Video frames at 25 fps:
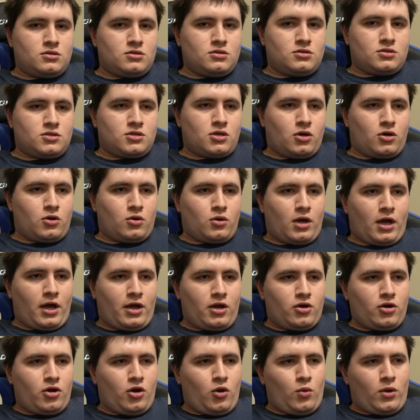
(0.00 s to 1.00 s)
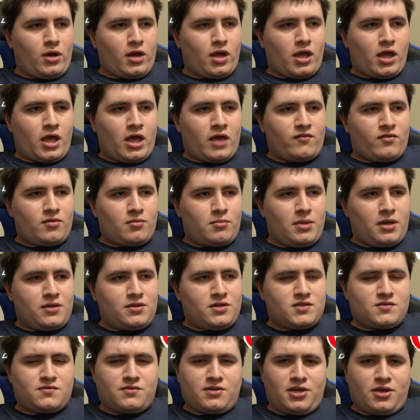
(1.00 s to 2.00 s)
So, I don't know why I haven't made
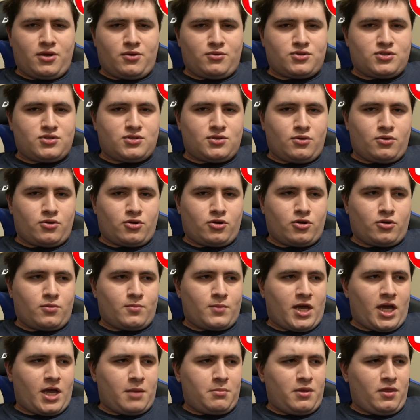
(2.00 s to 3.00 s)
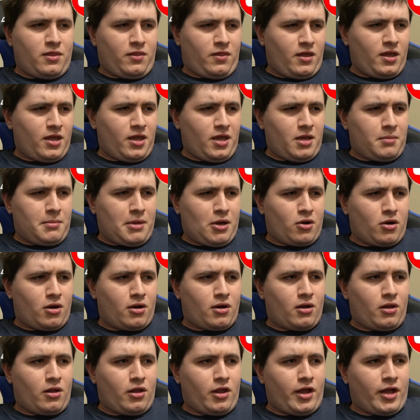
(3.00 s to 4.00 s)
this video sooner. I've been thinking about it
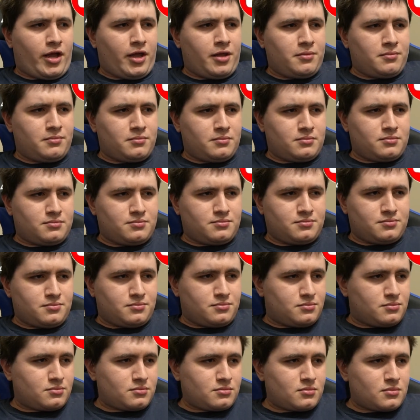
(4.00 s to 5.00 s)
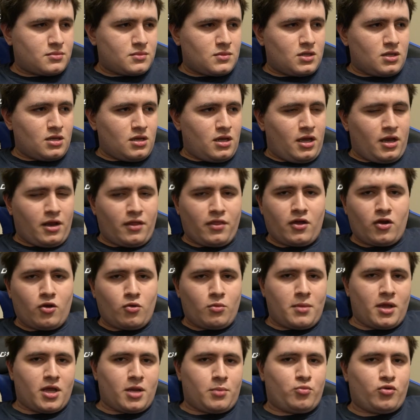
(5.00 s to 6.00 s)
a lot, and I thought it would
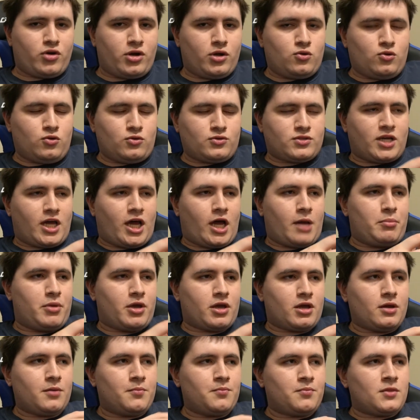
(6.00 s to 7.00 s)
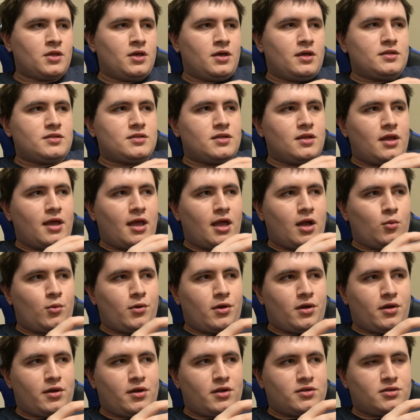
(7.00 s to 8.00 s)
make a pretty cool topic. Today I
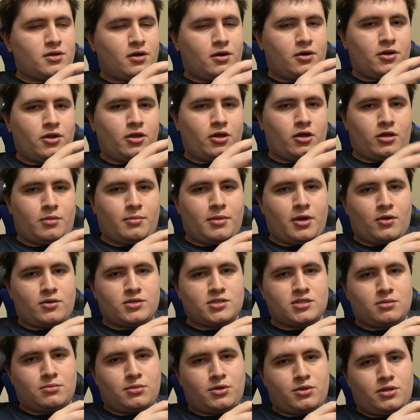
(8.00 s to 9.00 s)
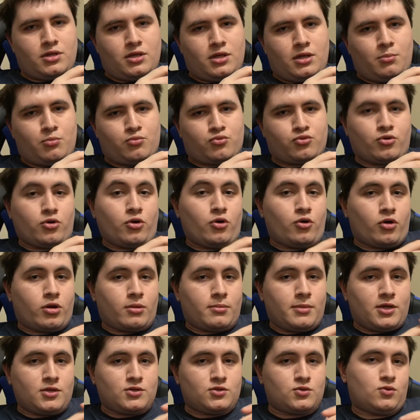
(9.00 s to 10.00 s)
wanted to talk to y'all about some of the
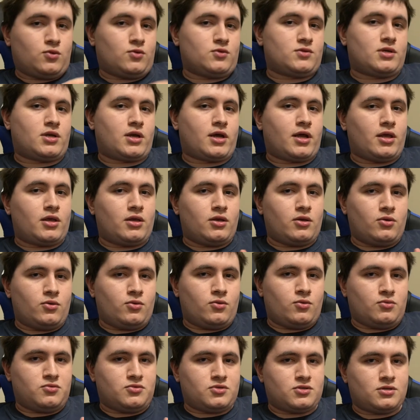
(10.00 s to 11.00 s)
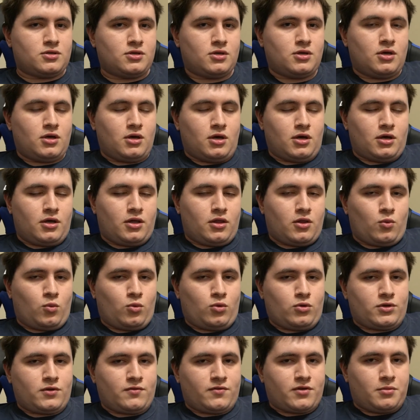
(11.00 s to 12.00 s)
programming tools that I use in the
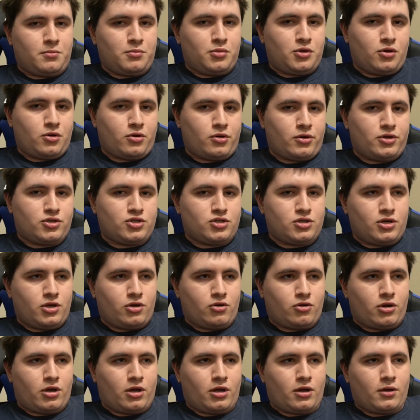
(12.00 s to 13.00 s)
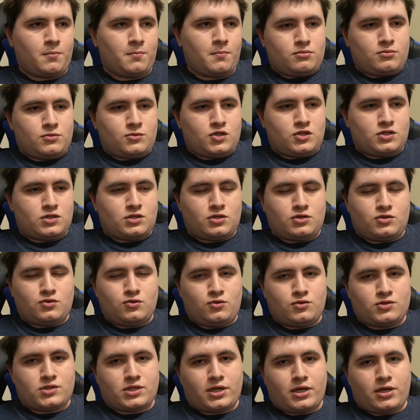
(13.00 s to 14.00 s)
world of computer engineering. Just the
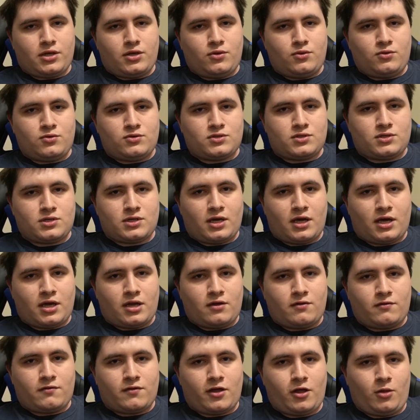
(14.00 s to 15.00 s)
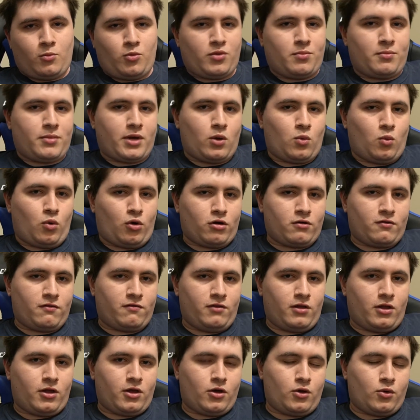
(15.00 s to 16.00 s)
tools that I use to kind of help with my
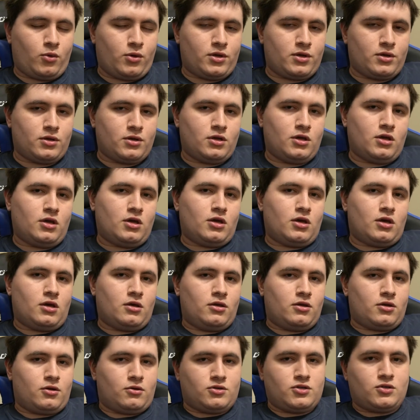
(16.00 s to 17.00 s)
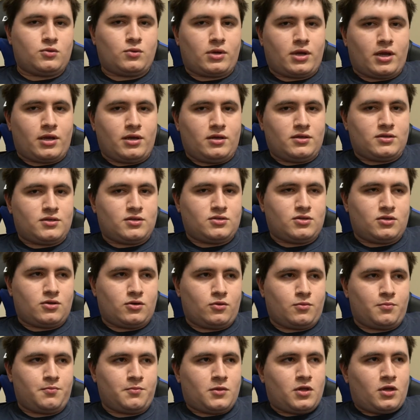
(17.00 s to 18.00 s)
workflow and, do what I need to
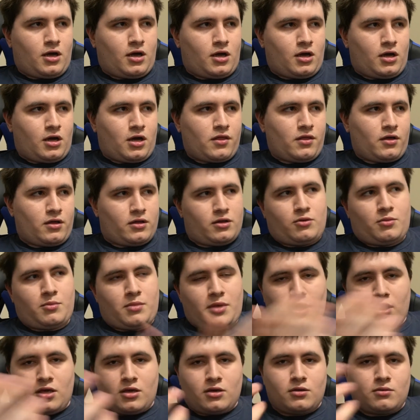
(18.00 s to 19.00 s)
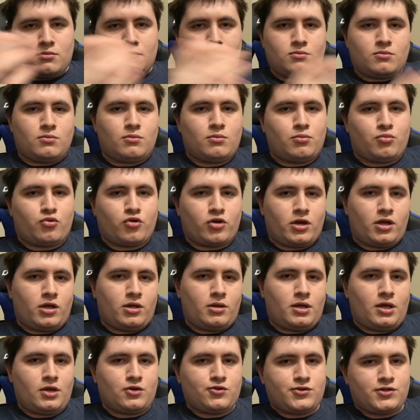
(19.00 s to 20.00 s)
do. I thought it would make a pretty
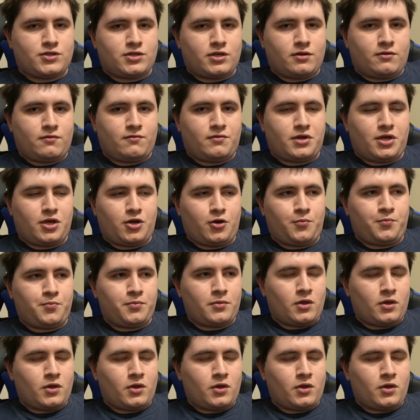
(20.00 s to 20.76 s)
interesting video.